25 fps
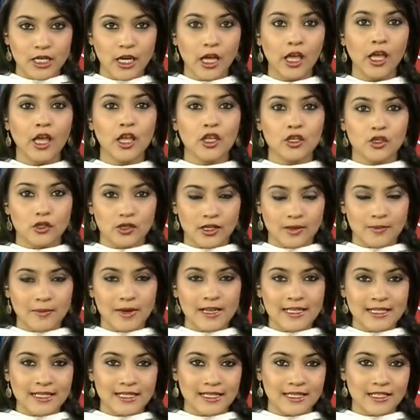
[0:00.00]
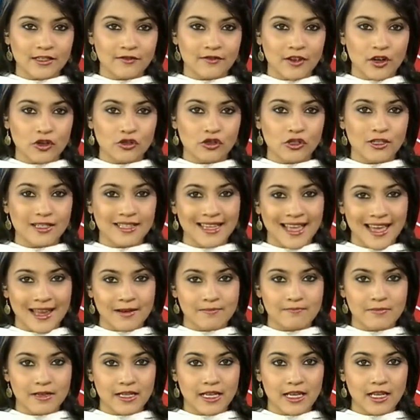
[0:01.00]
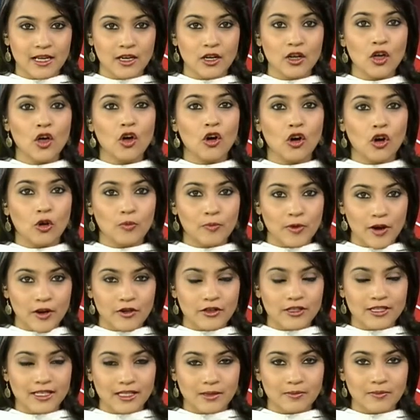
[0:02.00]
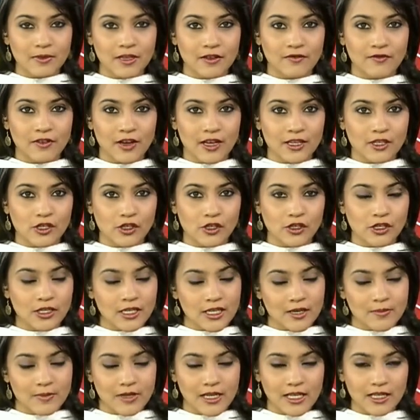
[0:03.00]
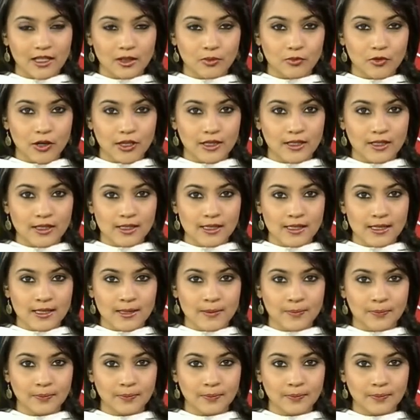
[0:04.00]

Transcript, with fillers: so that medical intervention can begin or parents can be advised to terminate the pregnancy.